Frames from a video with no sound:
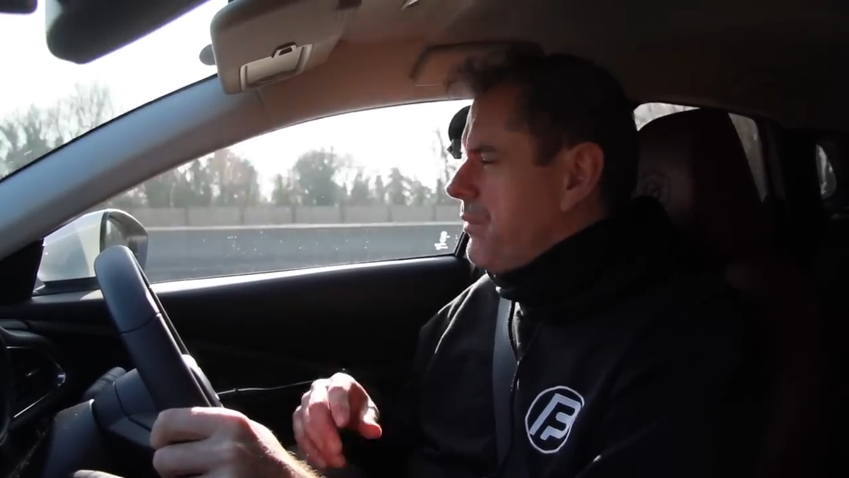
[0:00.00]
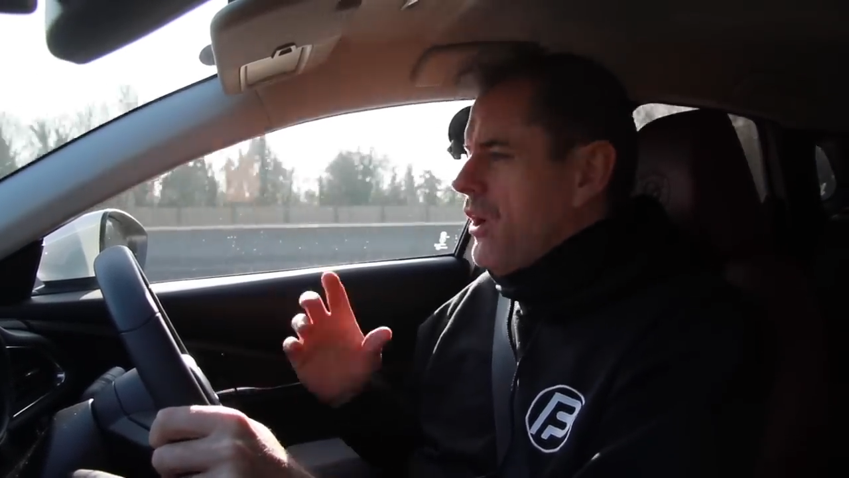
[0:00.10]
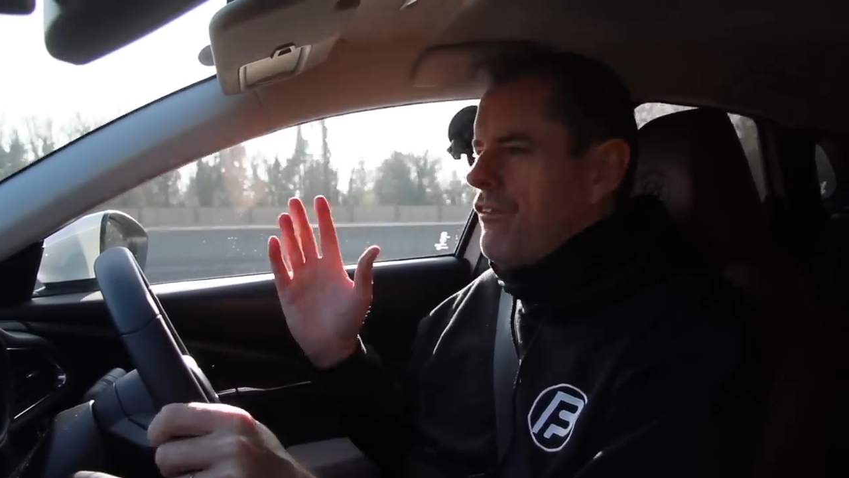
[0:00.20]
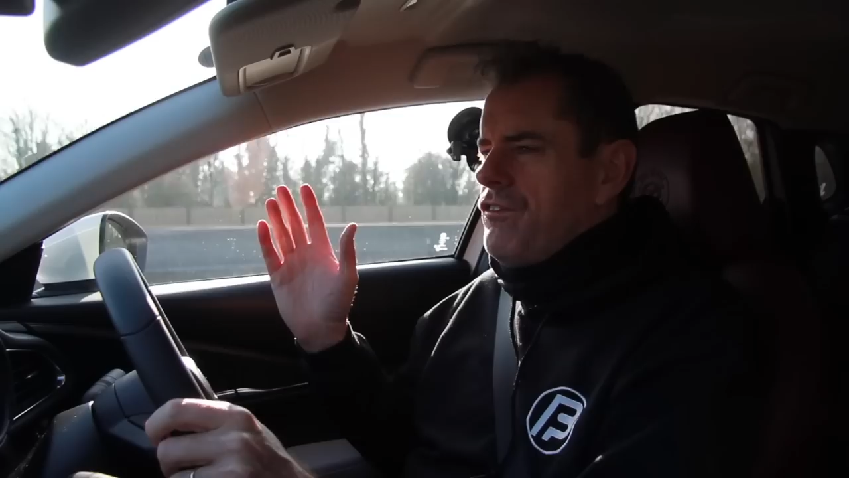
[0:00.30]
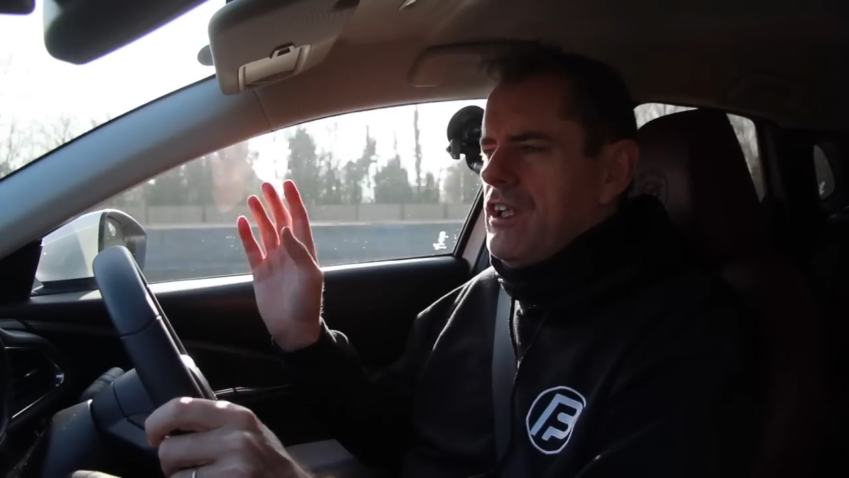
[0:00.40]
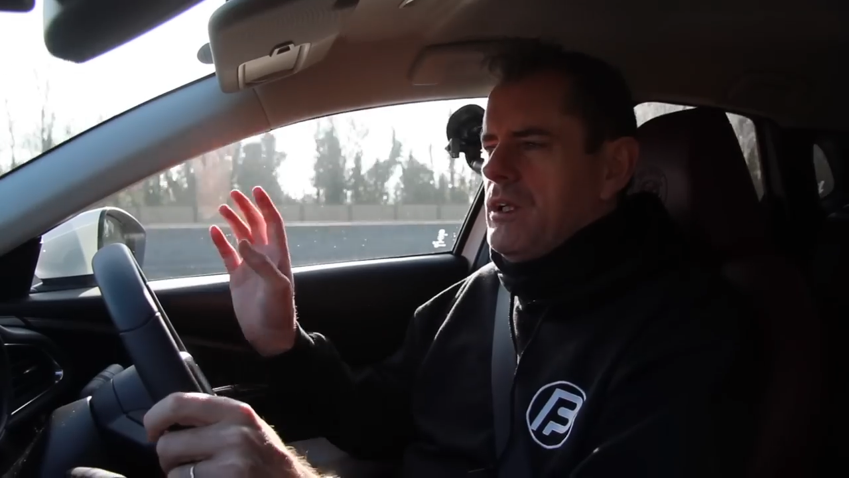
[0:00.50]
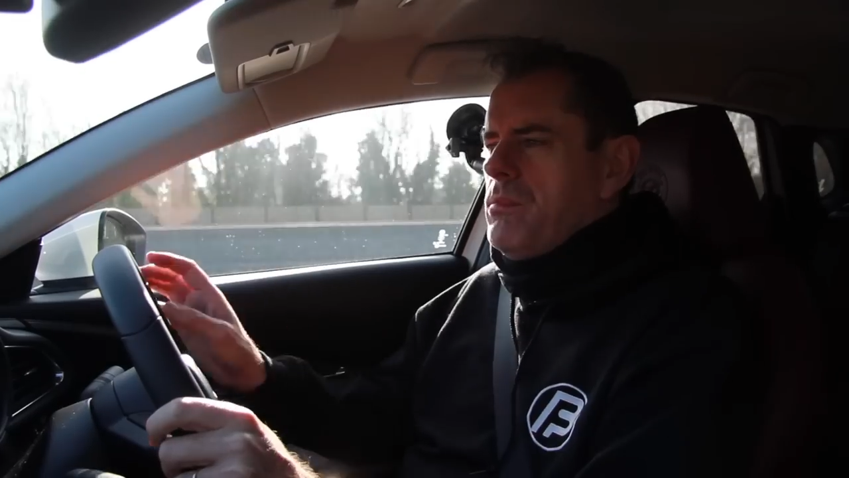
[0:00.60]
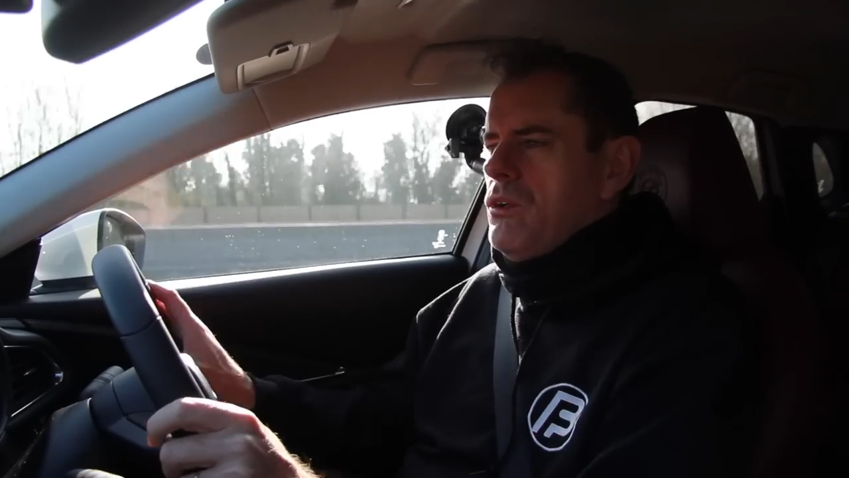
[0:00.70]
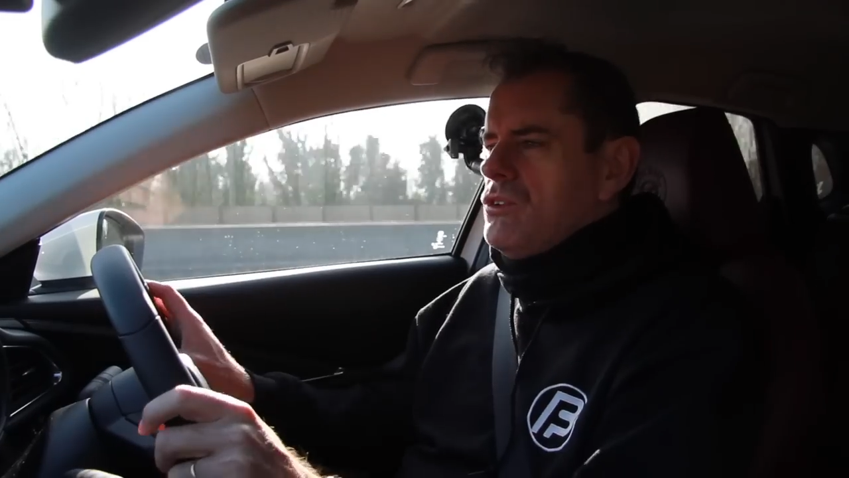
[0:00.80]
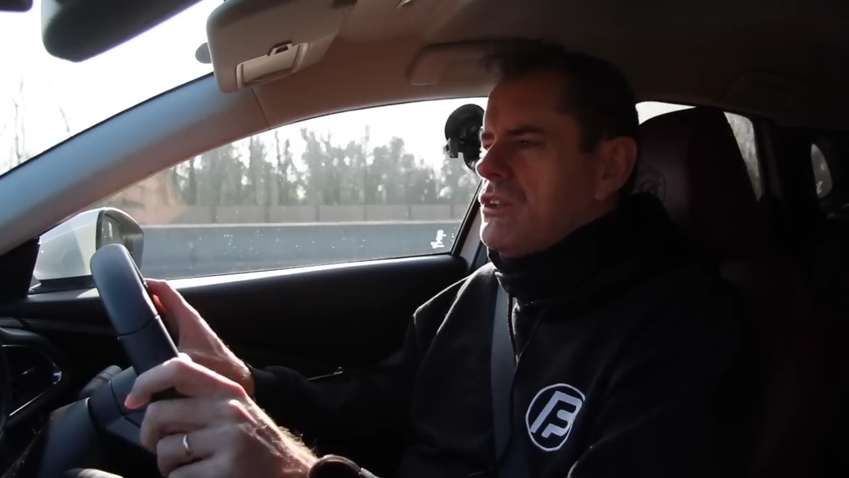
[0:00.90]
perfectly
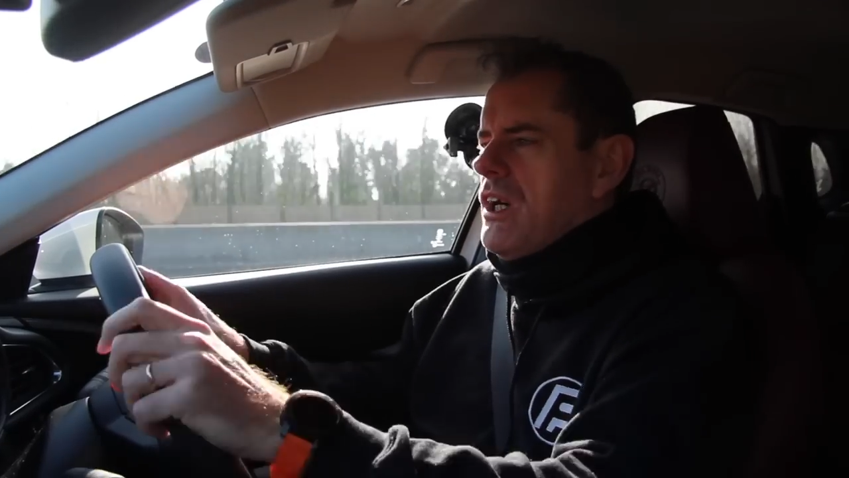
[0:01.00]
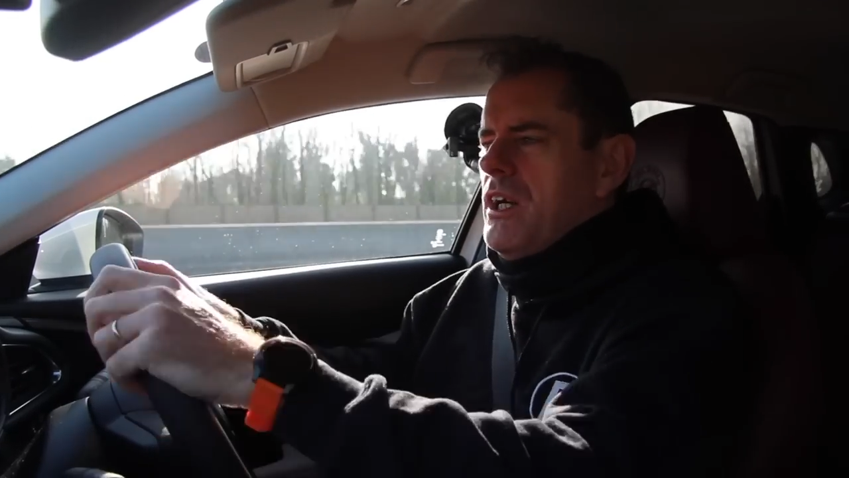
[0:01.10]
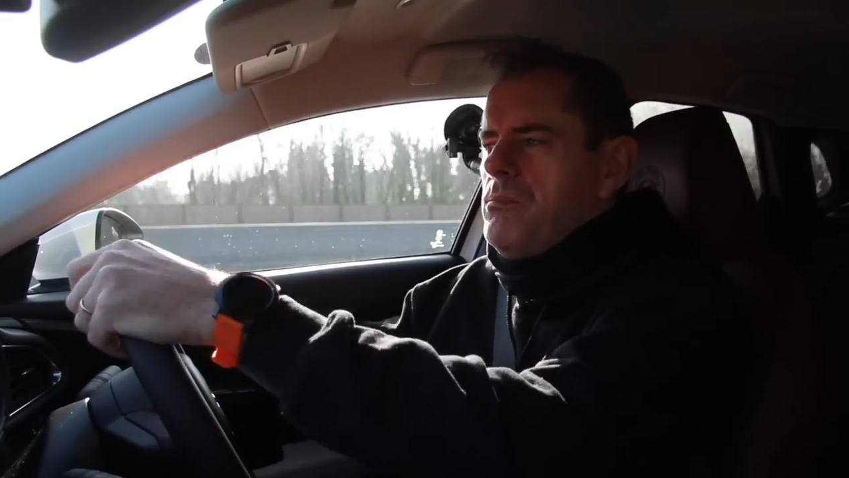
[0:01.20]
blue sky.